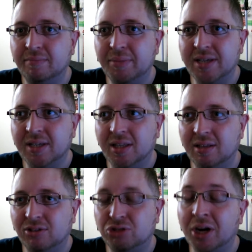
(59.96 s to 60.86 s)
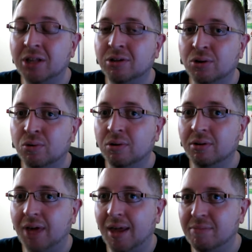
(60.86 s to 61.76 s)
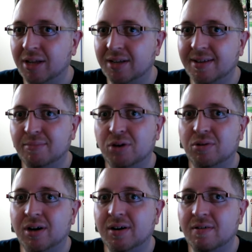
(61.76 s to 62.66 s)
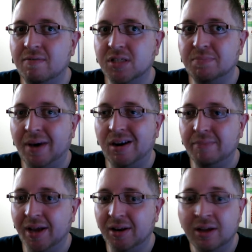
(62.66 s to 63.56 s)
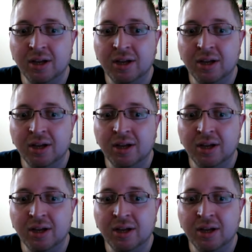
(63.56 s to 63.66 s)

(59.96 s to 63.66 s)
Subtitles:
basically trailer or gameplay demo of Spider-Man,